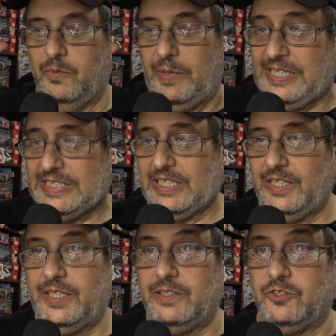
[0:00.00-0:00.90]

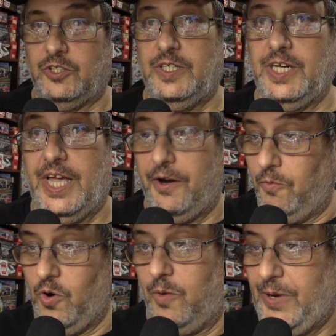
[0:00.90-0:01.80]
basically sitting at a
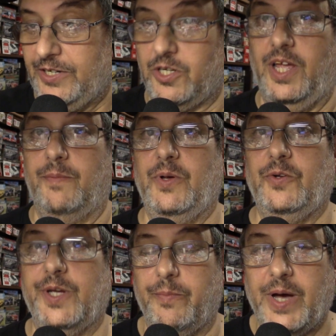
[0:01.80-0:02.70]
workbench like
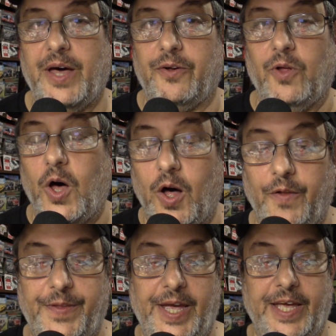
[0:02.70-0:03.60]
building a model
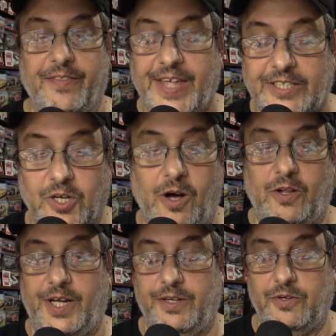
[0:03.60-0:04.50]
all day. That's
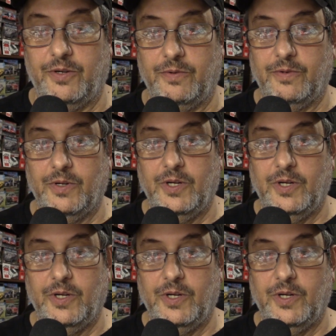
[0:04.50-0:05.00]
all I do.